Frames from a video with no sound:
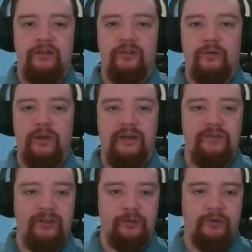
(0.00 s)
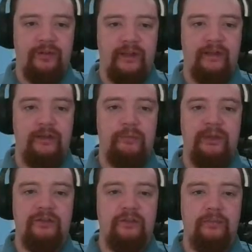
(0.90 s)
So queen f6 was attacking the
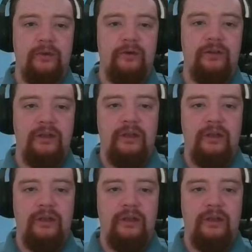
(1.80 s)
b2 pawn.